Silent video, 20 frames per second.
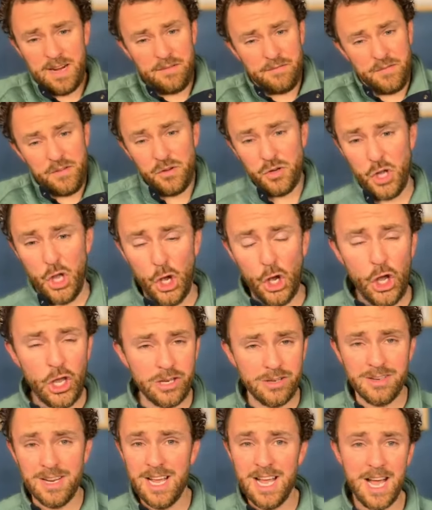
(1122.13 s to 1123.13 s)
I feel
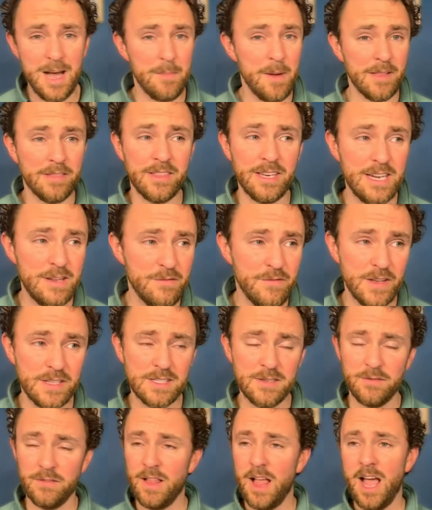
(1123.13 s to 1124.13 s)
good about the
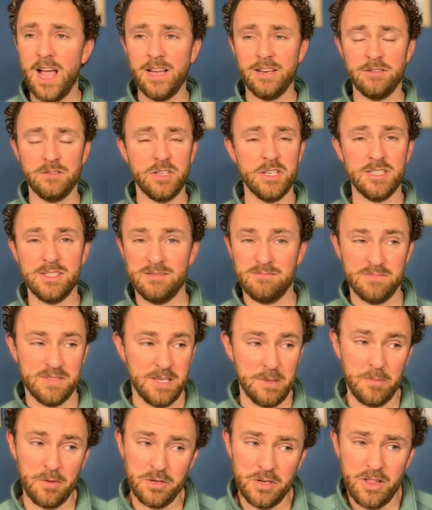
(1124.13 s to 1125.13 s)
defensive line, just
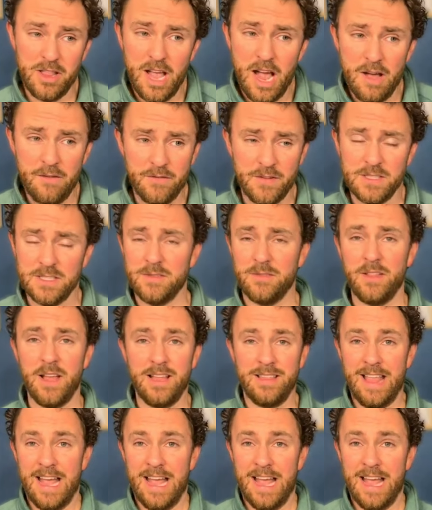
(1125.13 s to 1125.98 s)
similar to the offensive line.